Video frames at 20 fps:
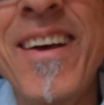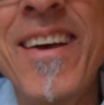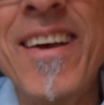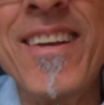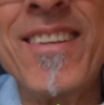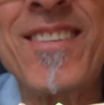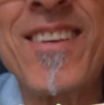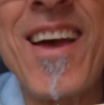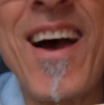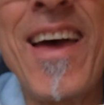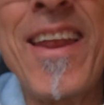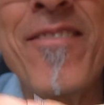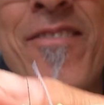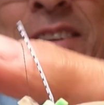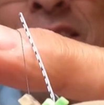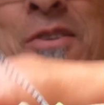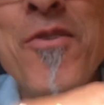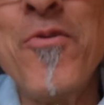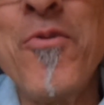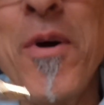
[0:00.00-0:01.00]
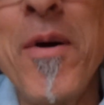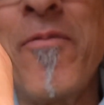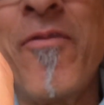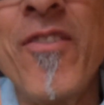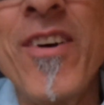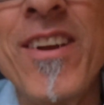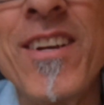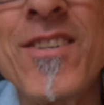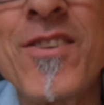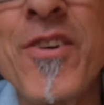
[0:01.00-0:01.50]
It's kind of a new whip
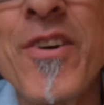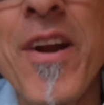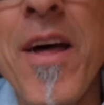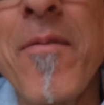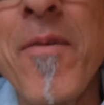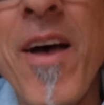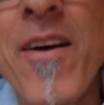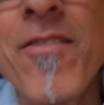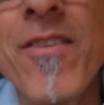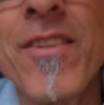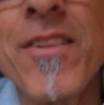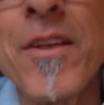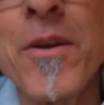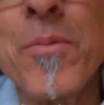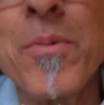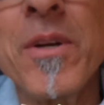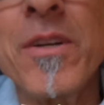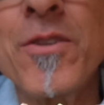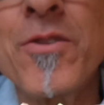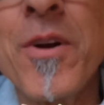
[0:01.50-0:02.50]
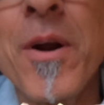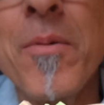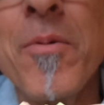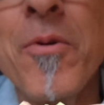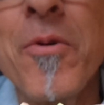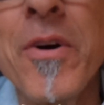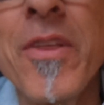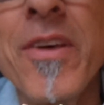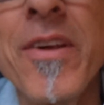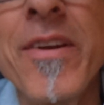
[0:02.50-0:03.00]
finisher, and I'm having a little bit of
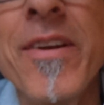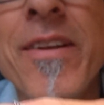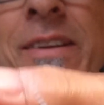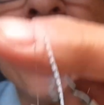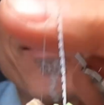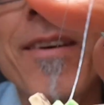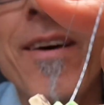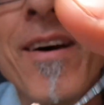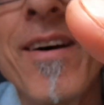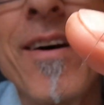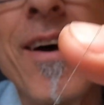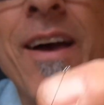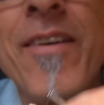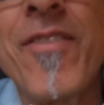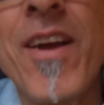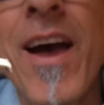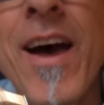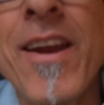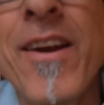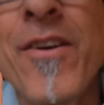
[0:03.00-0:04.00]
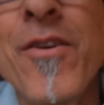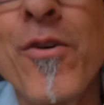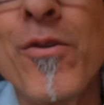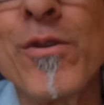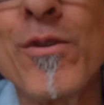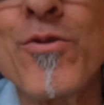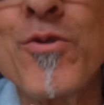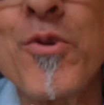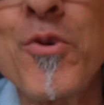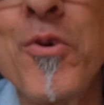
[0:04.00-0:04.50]
trouble with it. I've got an
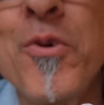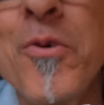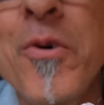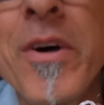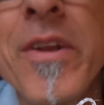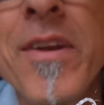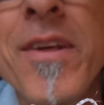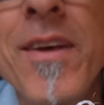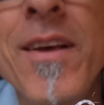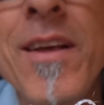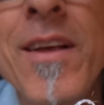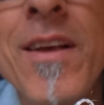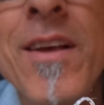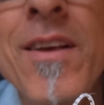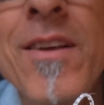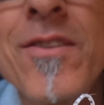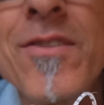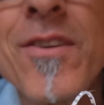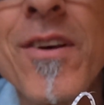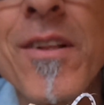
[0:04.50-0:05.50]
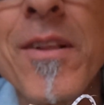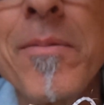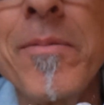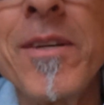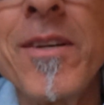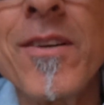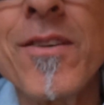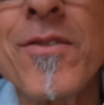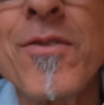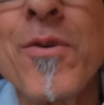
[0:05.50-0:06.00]
old school one. So let
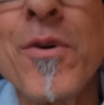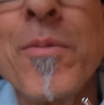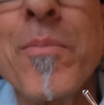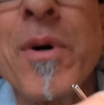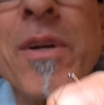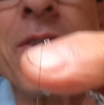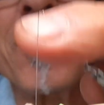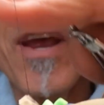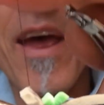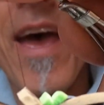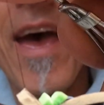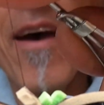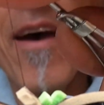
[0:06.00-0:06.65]
me just do a bunch of